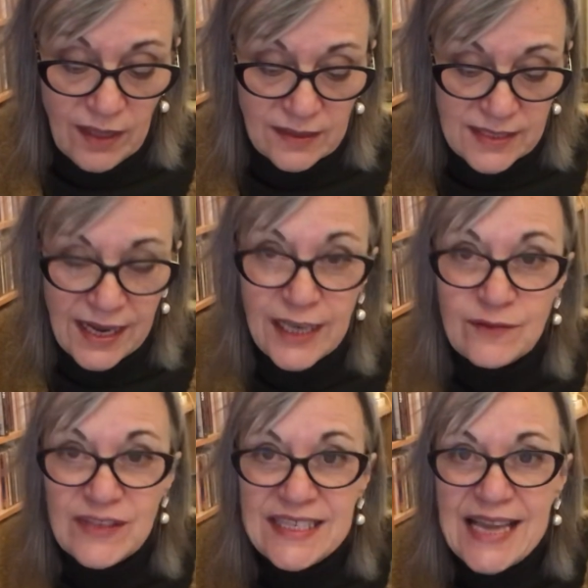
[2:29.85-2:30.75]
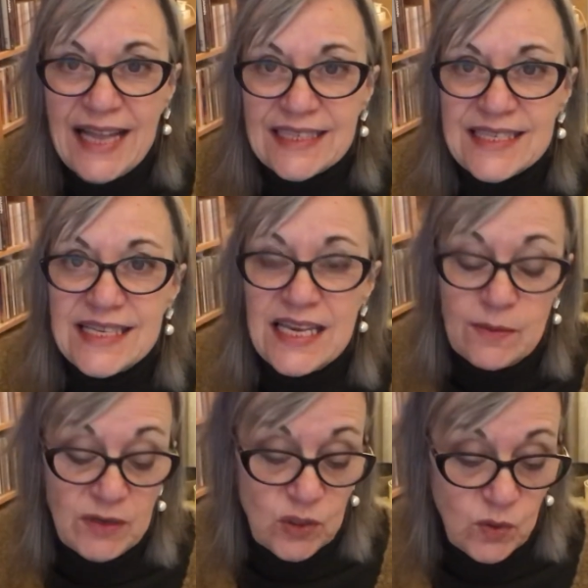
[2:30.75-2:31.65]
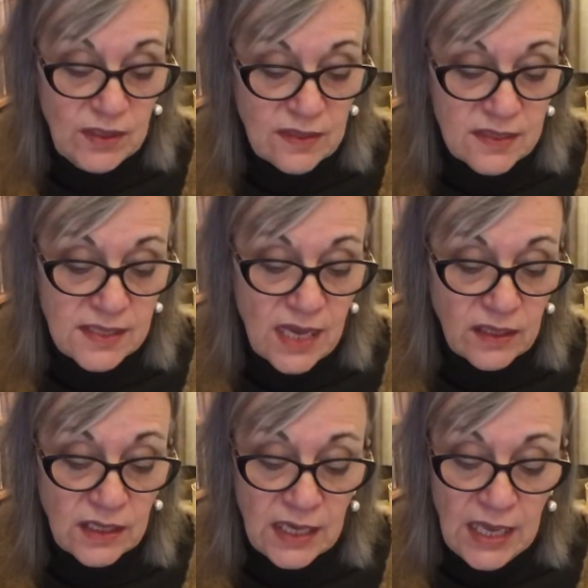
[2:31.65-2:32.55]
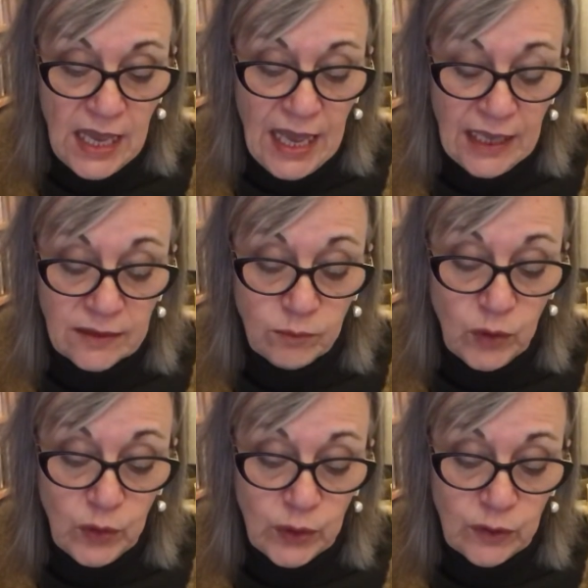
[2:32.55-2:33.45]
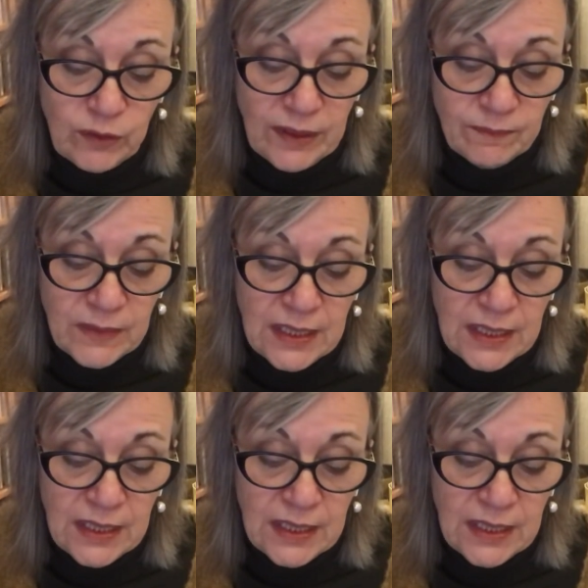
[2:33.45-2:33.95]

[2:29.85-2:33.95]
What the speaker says: There's a kind of a dance here between the Sun and Mercury.